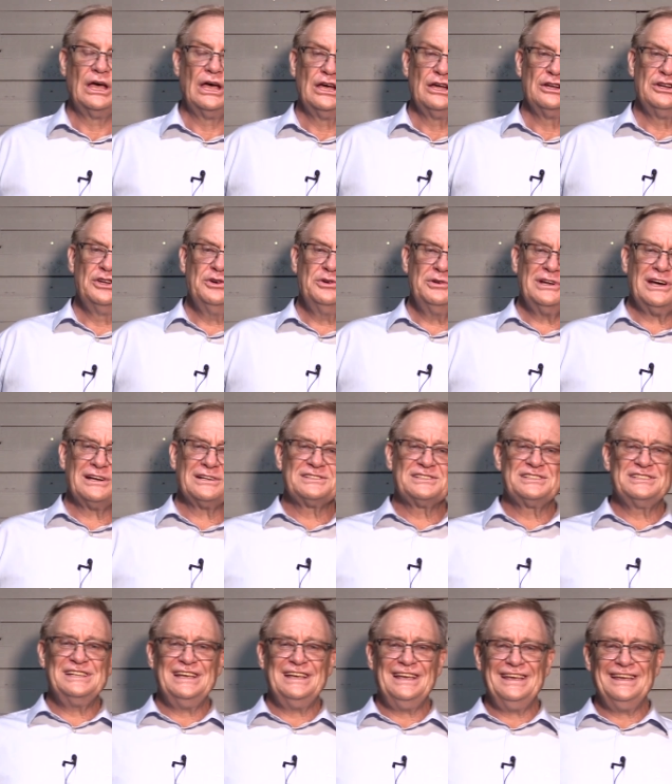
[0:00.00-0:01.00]
Do not
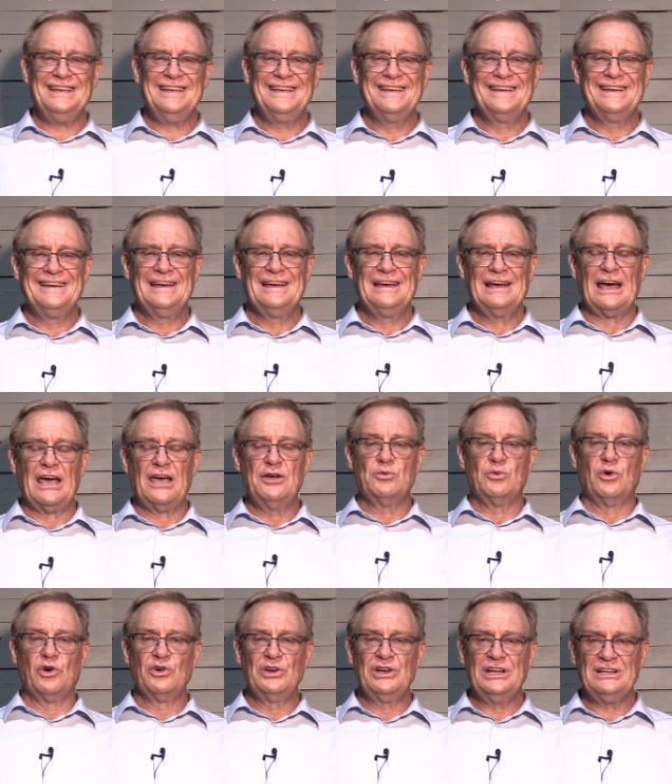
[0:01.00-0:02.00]
see a
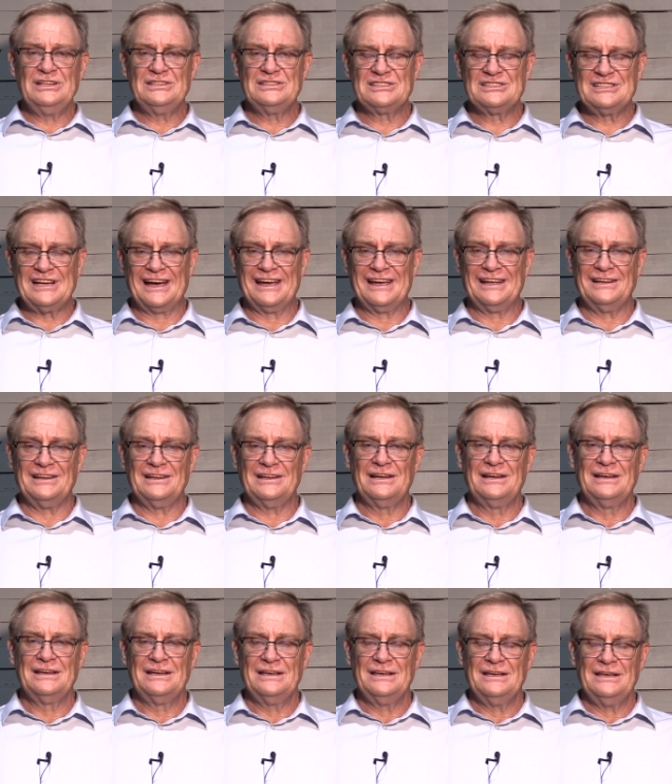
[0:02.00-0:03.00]
warning sign
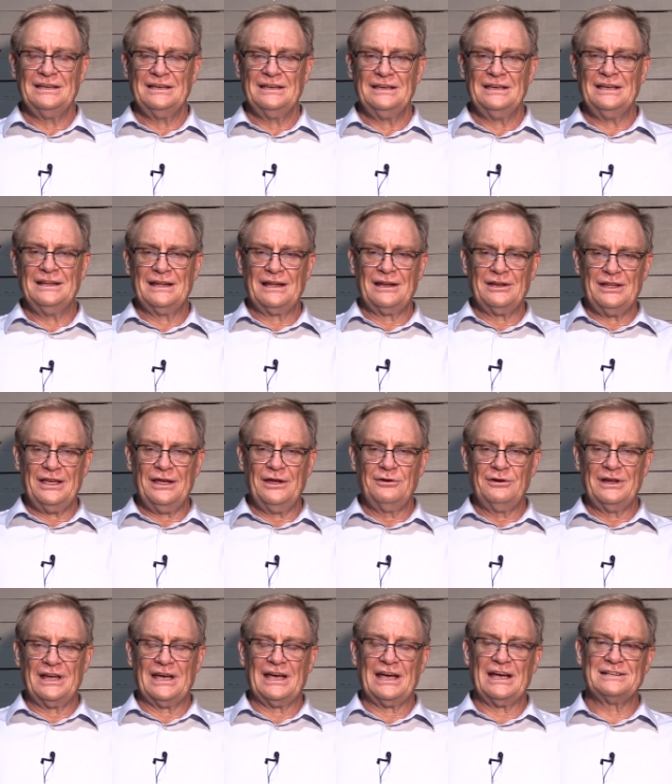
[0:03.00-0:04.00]
in an
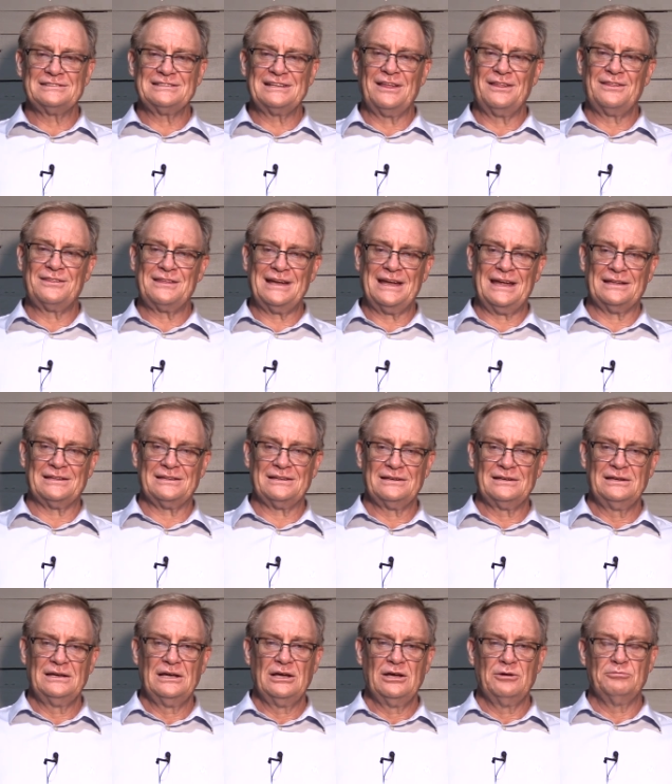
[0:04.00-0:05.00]
area as a threat,
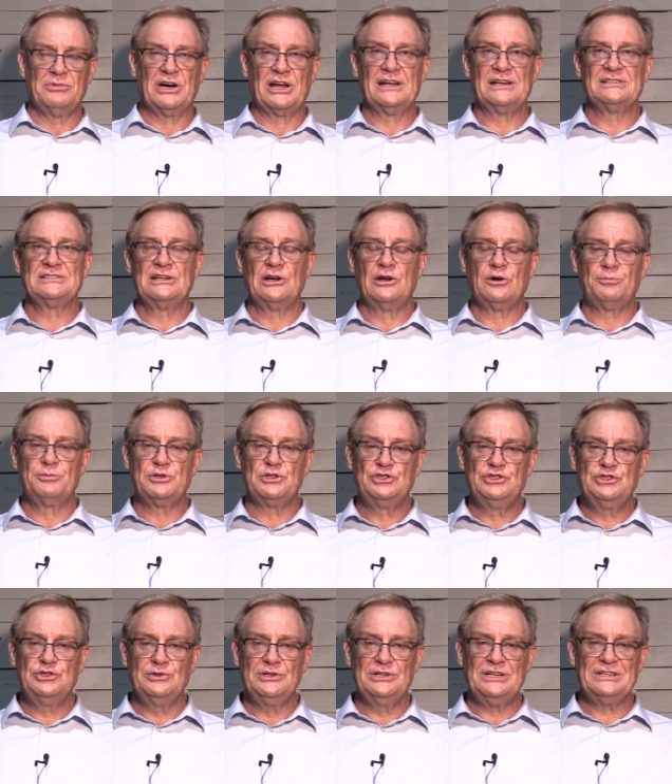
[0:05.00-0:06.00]
but as an
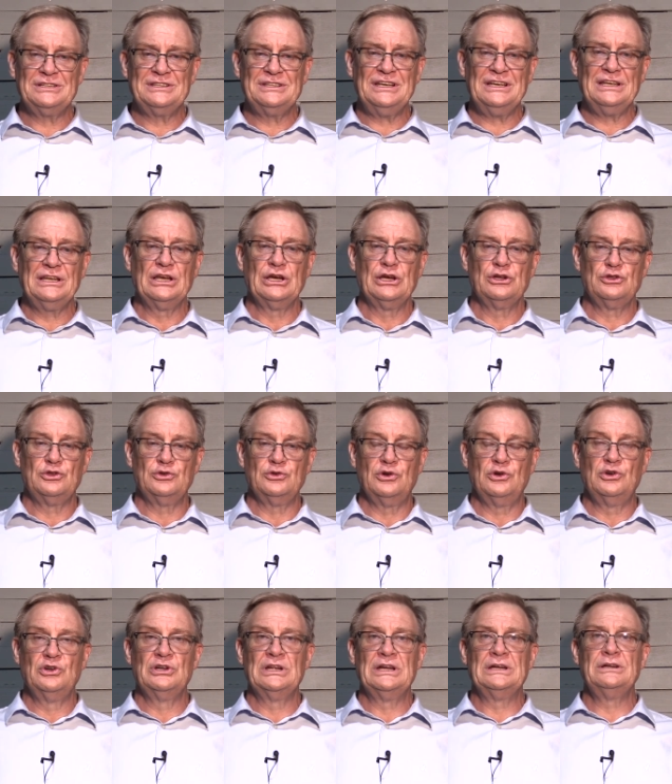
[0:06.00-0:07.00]
opportunity to
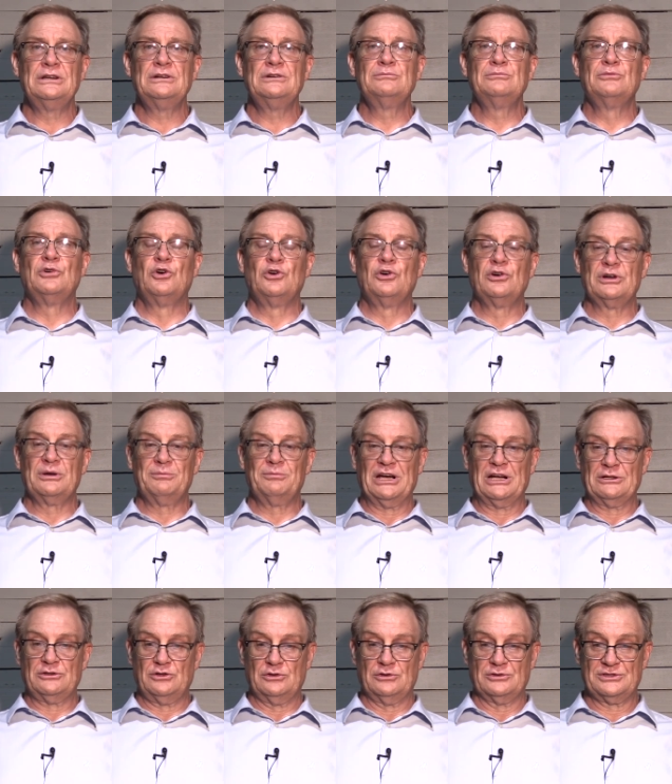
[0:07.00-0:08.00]
learn more
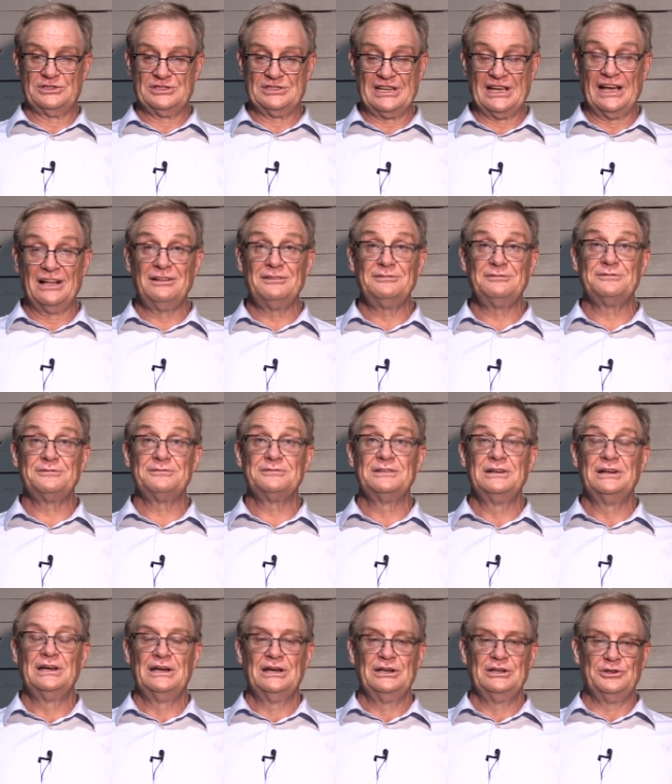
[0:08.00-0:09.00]
about yourself
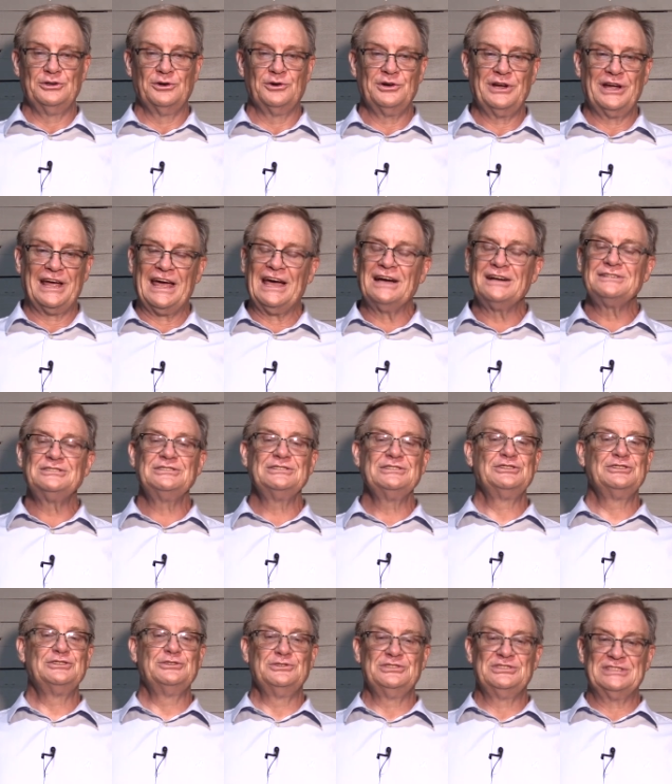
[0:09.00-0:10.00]
your
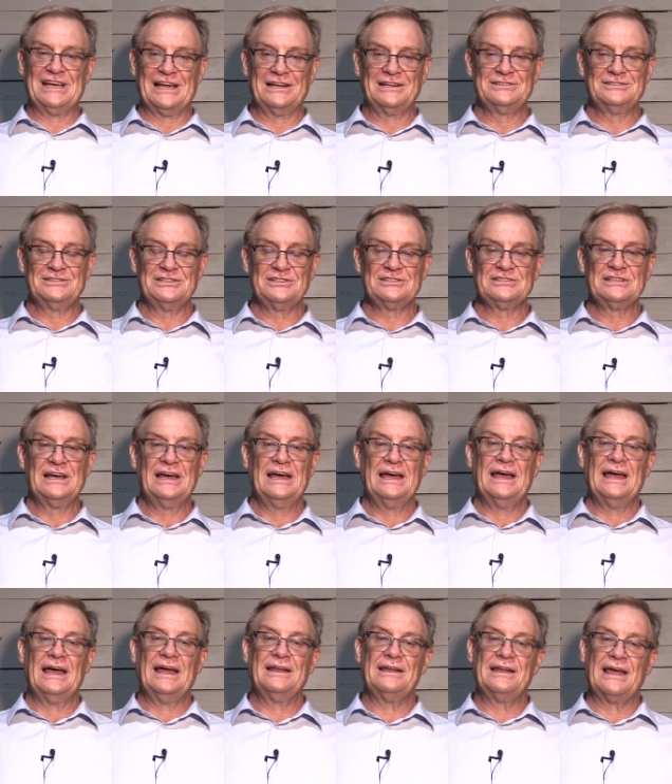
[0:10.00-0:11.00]
reaction to challenges,
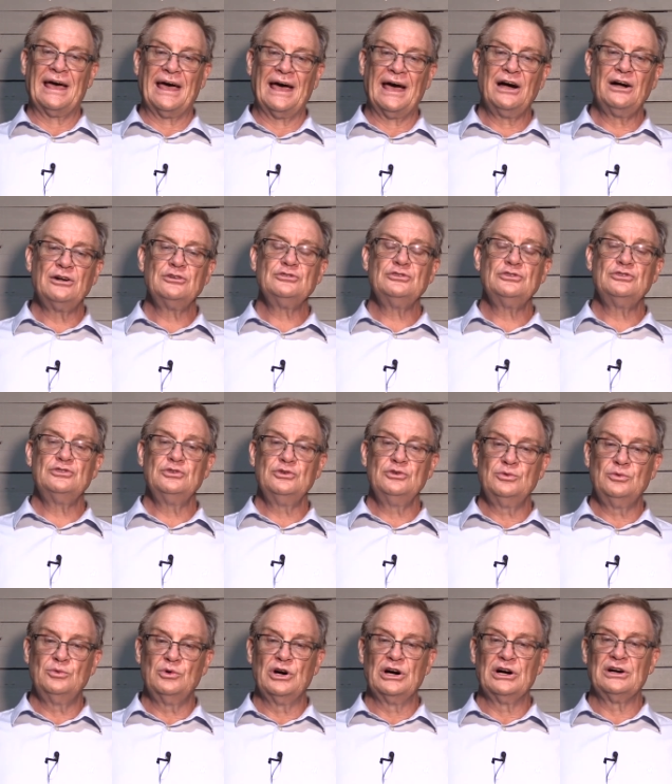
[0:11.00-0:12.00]
and how to
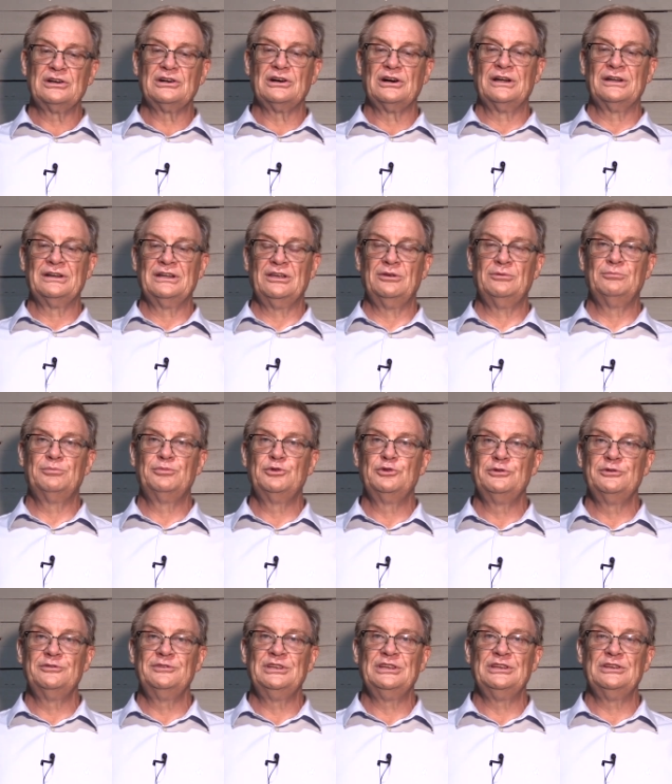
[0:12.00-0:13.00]
work on
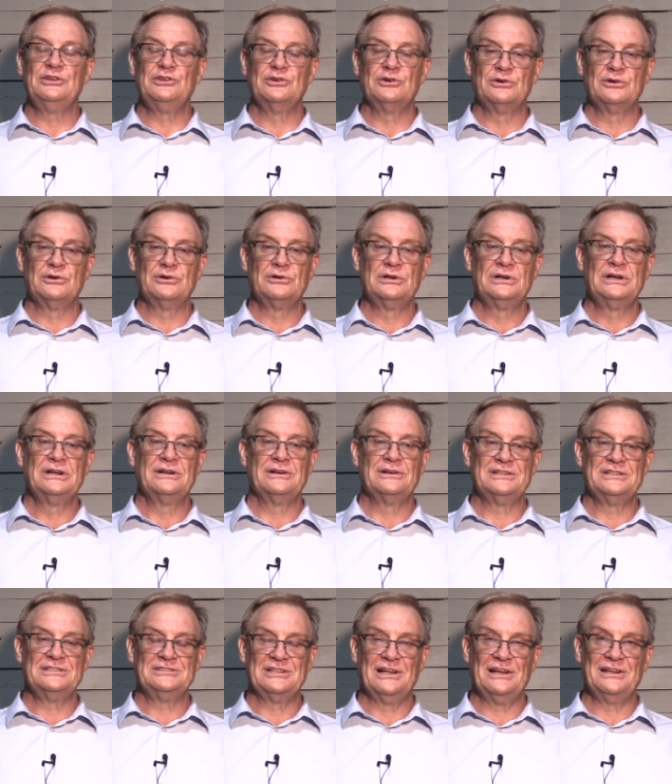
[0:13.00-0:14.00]
improving your
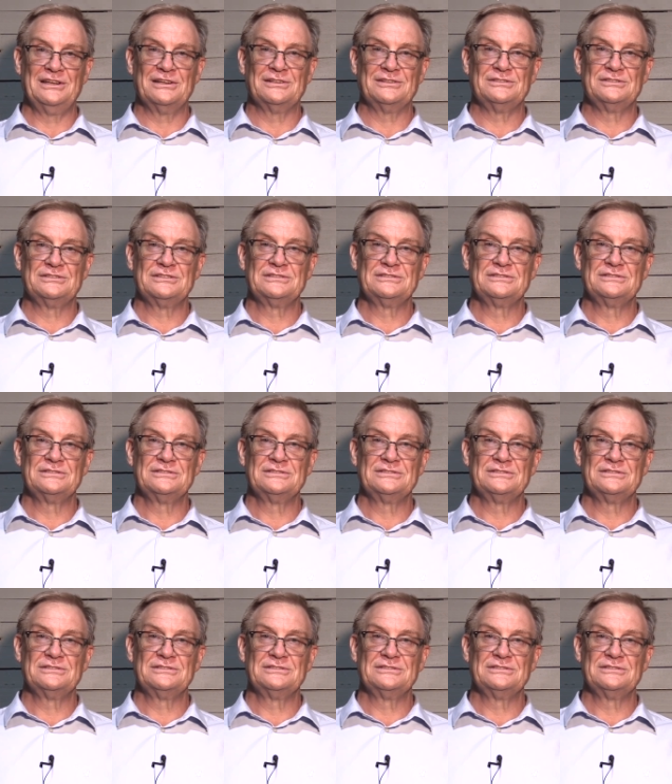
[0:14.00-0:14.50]
resilience.